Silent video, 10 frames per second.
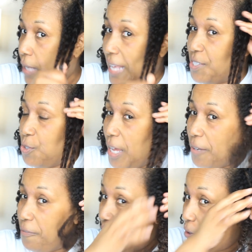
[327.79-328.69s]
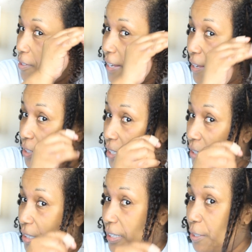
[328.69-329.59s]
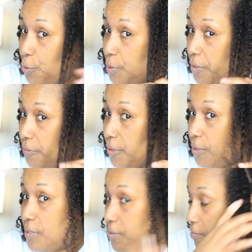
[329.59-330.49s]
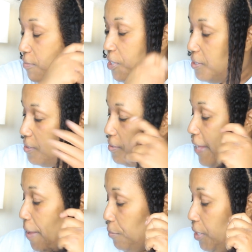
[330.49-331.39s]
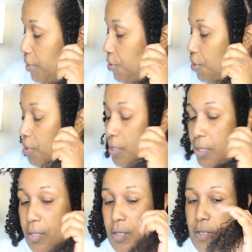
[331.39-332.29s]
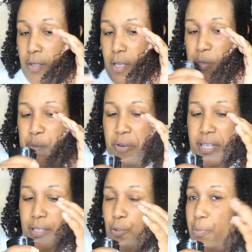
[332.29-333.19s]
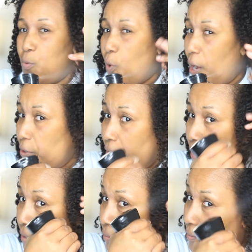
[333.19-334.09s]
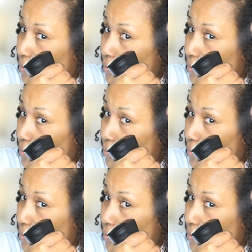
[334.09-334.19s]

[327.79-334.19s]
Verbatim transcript: I still got a finger to tangle it a little bit first. Just that much. Now I'm going to spray a little bit of water in it.